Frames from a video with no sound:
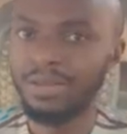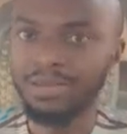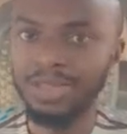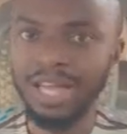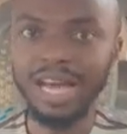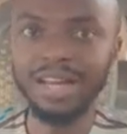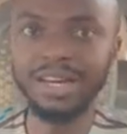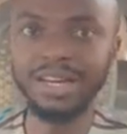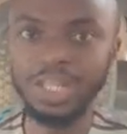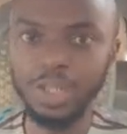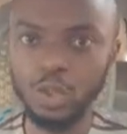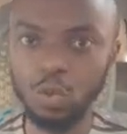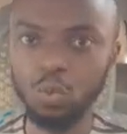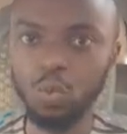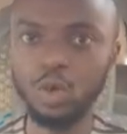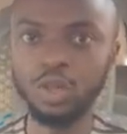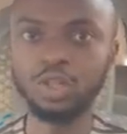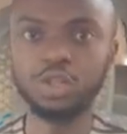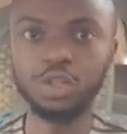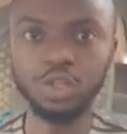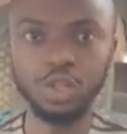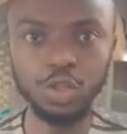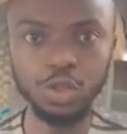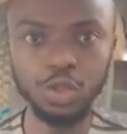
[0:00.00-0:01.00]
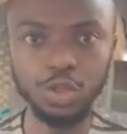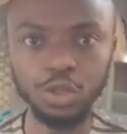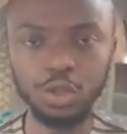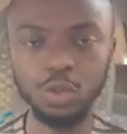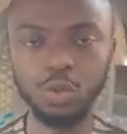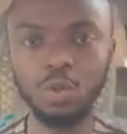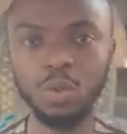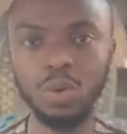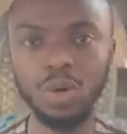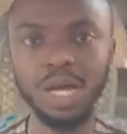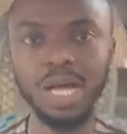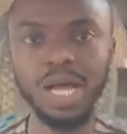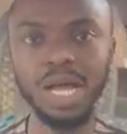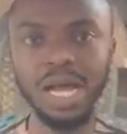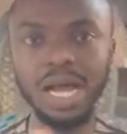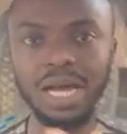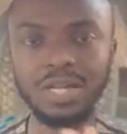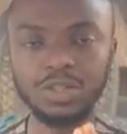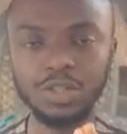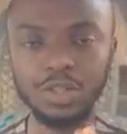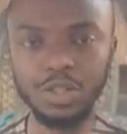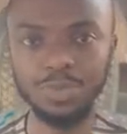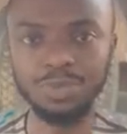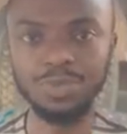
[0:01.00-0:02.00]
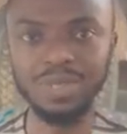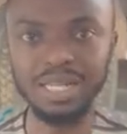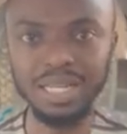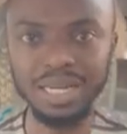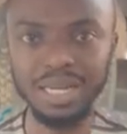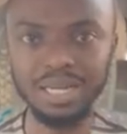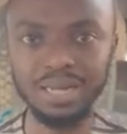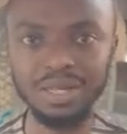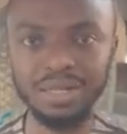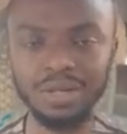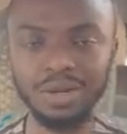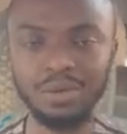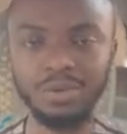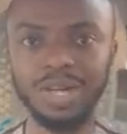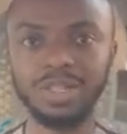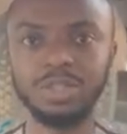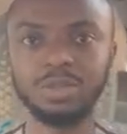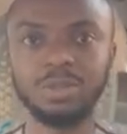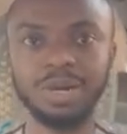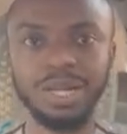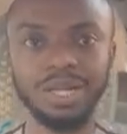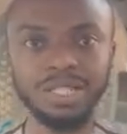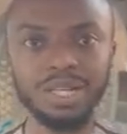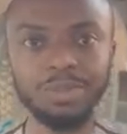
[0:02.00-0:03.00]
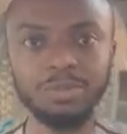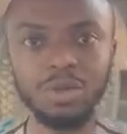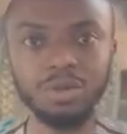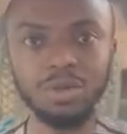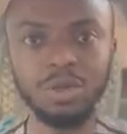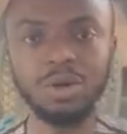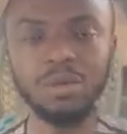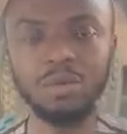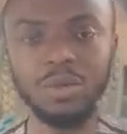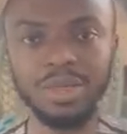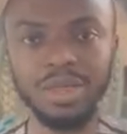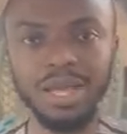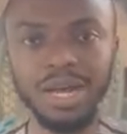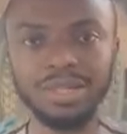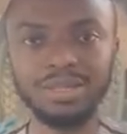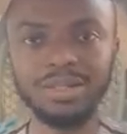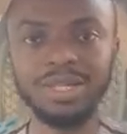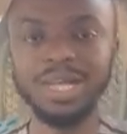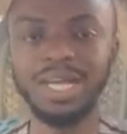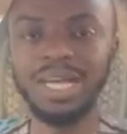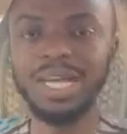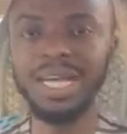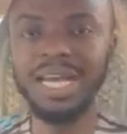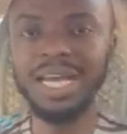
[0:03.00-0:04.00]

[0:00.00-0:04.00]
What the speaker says: That is what you should do as a speaker. All right, so by the time you're done with that,